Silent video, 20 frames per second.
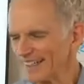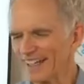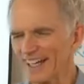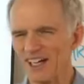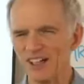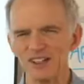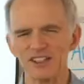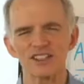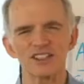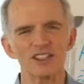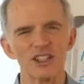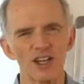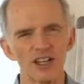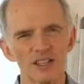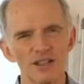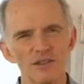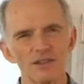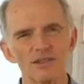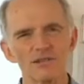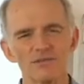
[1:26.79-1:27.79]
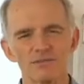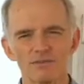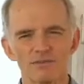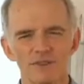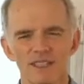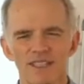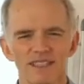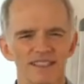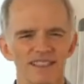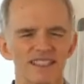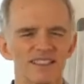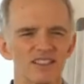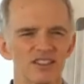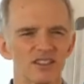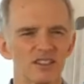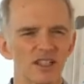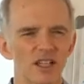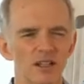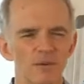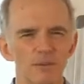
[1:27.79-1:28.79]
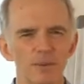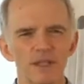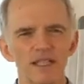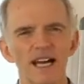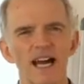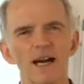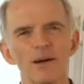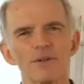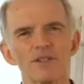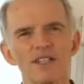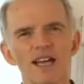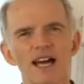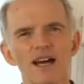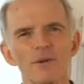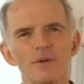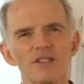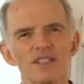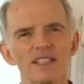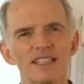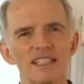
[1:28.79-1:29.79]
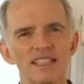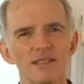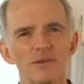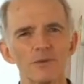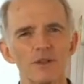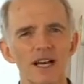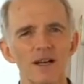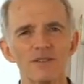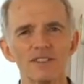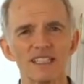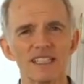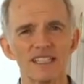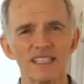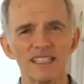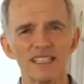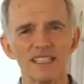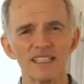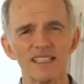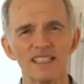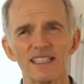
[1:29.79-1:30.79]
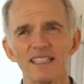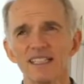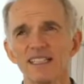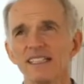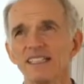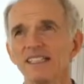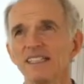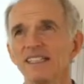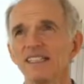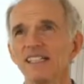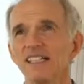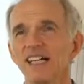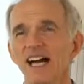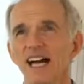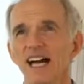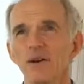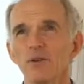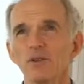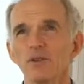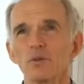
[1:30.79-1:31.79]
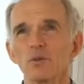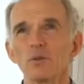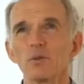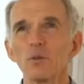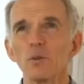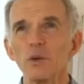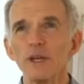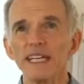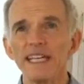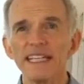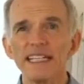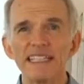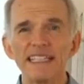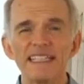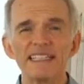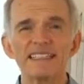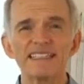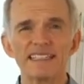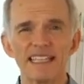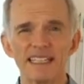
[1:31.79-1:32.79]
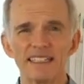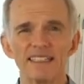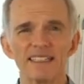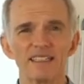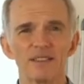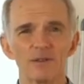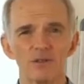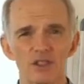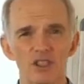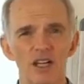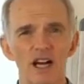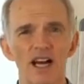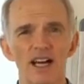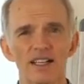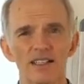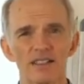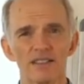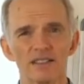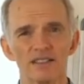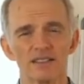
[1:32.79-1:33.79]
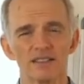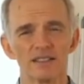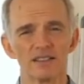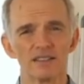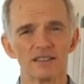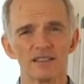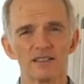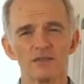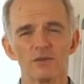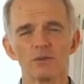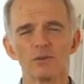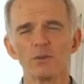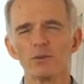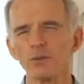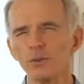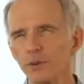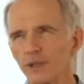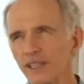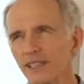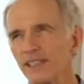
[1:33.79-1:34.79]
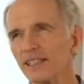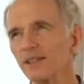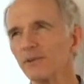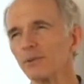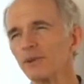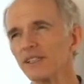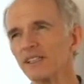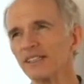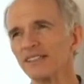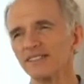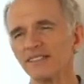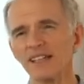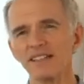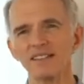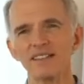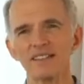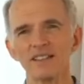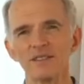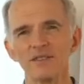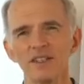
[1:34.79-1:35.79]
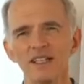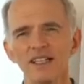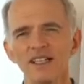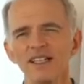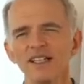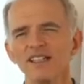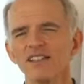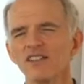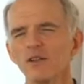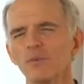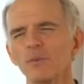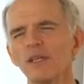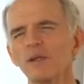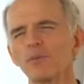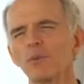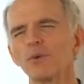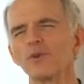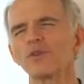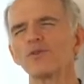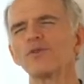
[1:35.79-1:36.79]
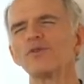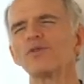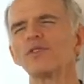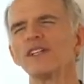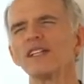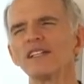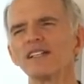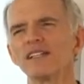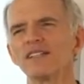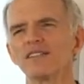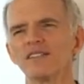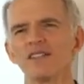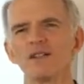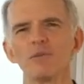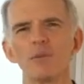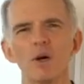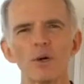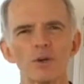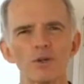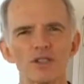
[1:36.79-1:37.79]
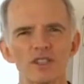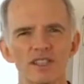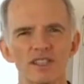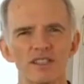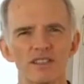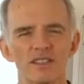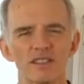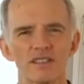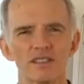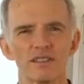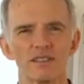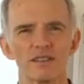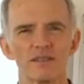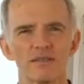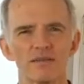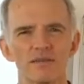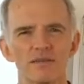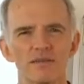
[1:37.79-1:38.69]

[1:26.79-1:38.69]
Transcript: you know, it started, well, it didn't start, but I was, I was a, when I was a kid, I was really sensitive child, really, really sensitive to people's feelings and emotions.